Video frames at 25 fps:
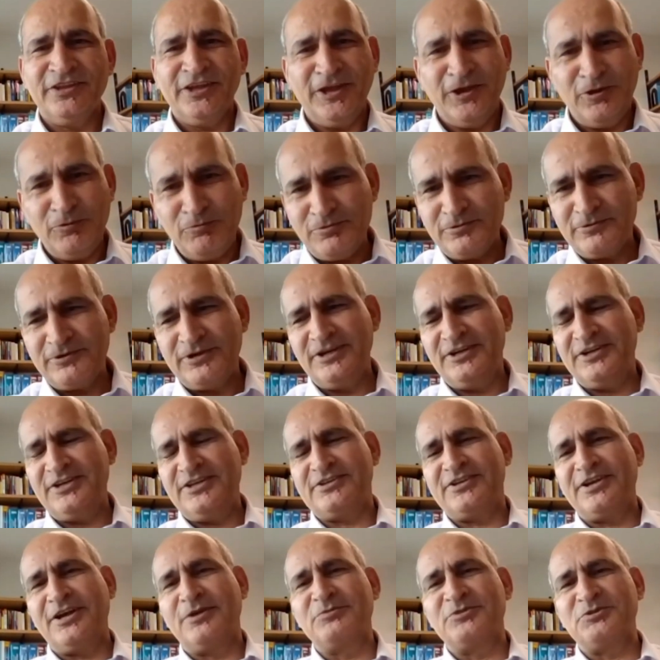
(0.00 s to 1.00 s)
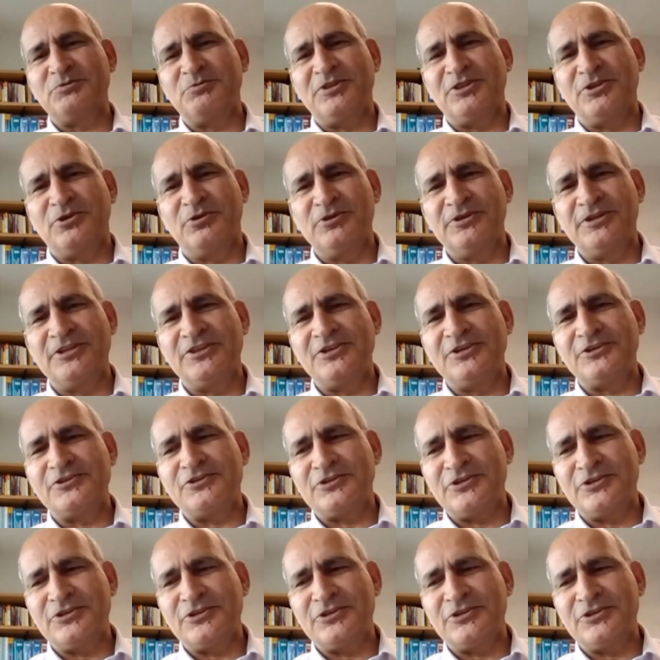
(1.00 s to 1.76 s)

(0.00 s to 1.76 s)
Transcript: If it comes with only the